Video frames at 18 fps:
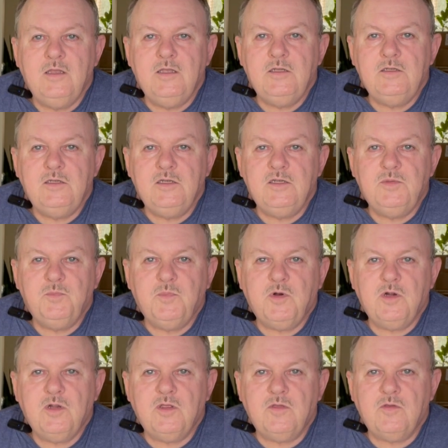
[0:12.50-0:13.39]
this is
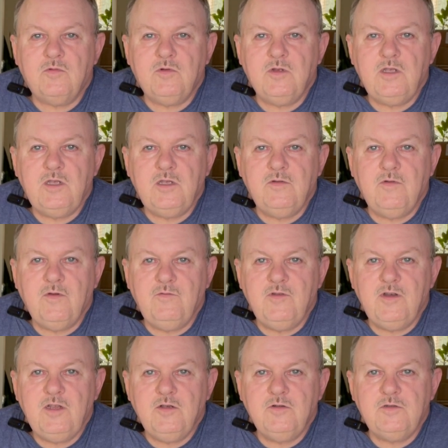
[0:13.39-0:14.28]
part 3 of a
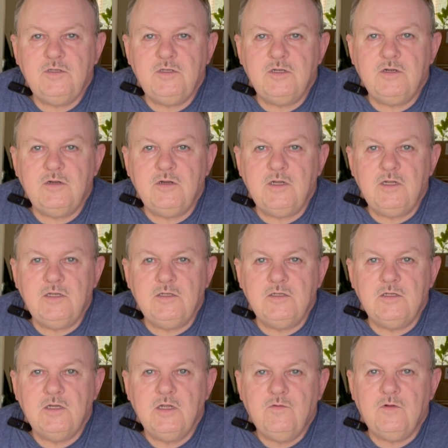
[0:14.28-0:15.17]
video
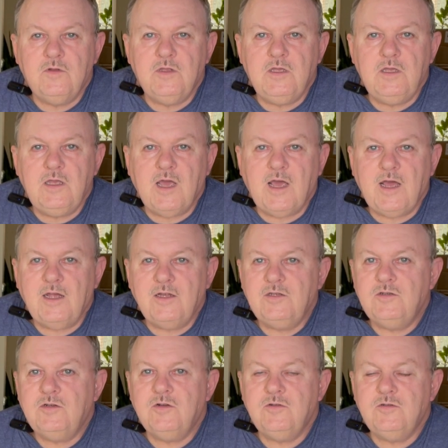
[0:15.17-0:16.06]
series for the
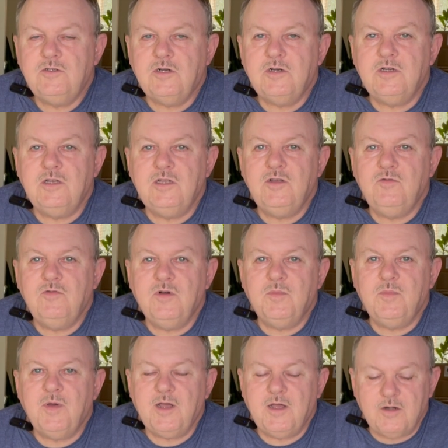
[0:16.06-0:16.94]
Astro Journey
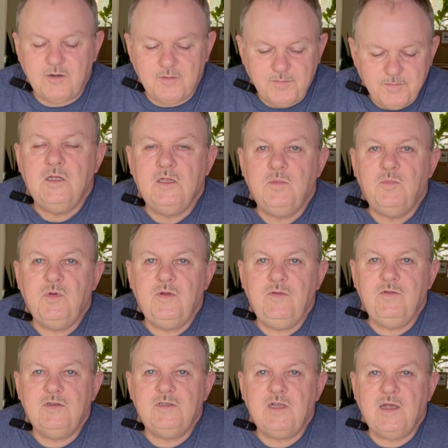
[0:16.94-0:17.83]
quilt pattern. In the
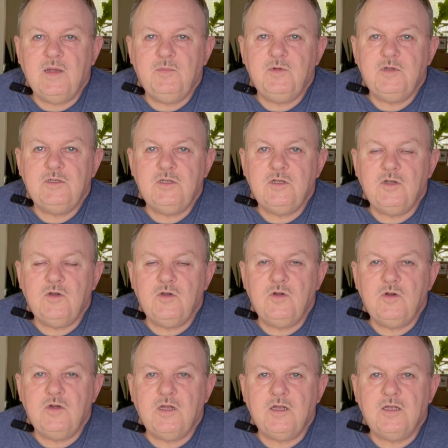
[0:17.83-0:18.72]
previous
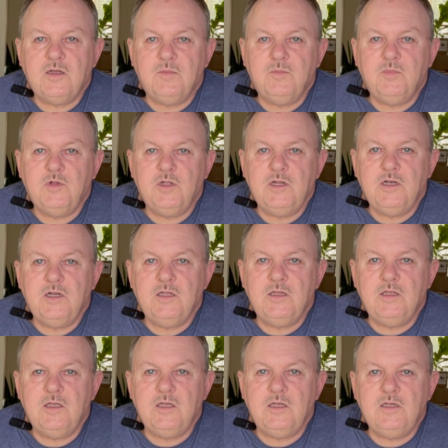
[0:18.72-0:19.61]
episode, I
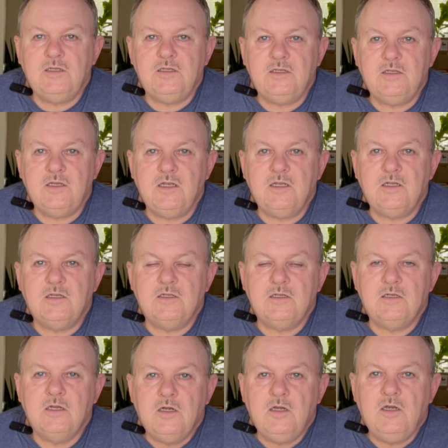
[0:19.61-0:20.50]
completed the
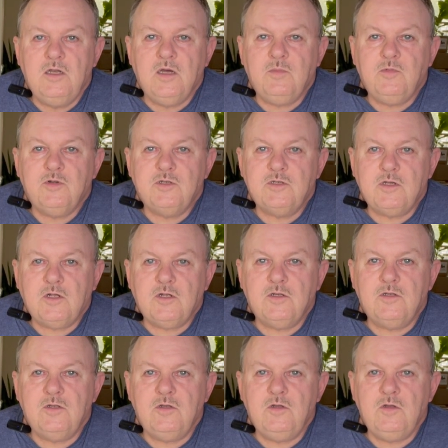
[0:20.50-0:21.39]
6 double
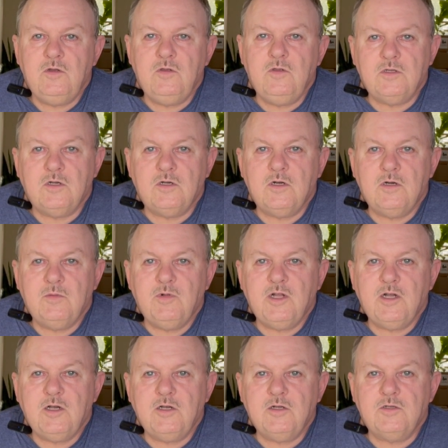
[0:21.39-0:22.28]
sawtooth star
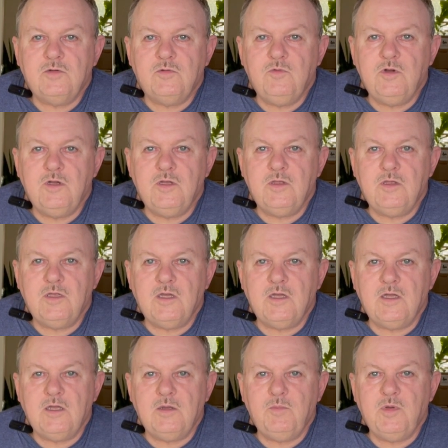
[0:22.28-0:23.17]
blocks with
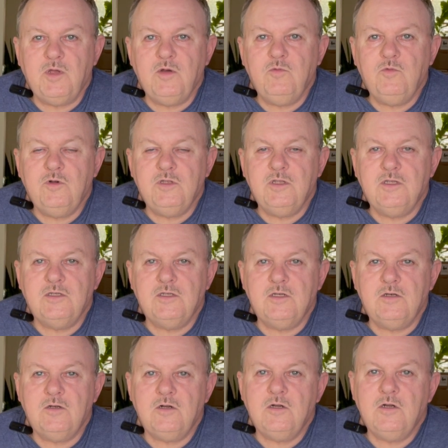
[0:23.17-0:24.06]
a pinwheel in the
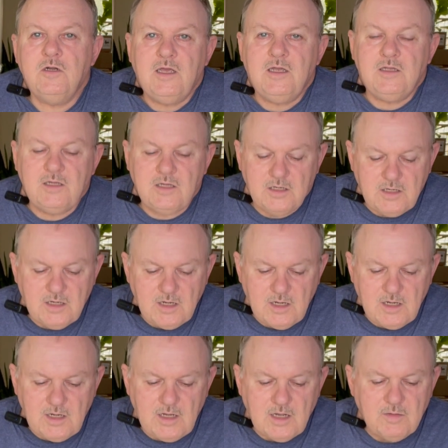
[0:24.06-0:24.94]
center, and
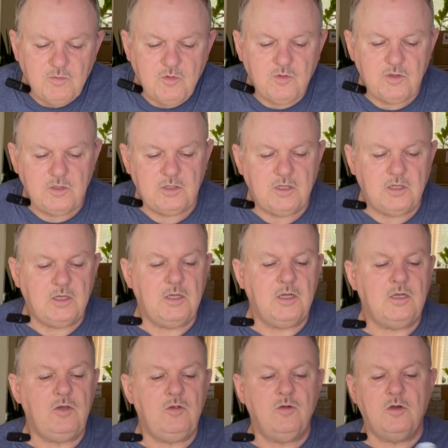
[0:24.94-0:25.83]
today I'm going to
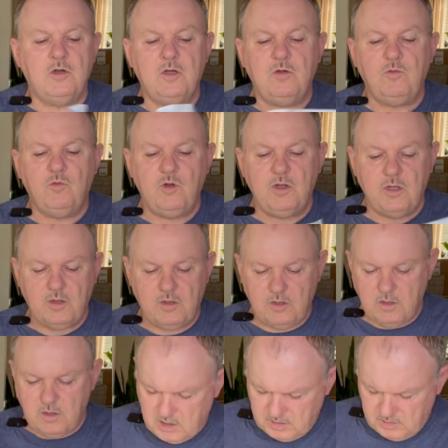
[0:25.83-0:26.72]
continue on with,
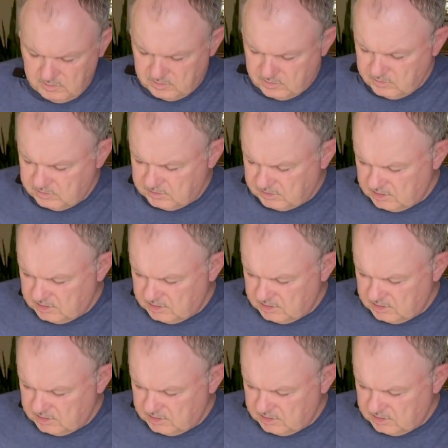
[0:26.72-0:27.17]
you'll notice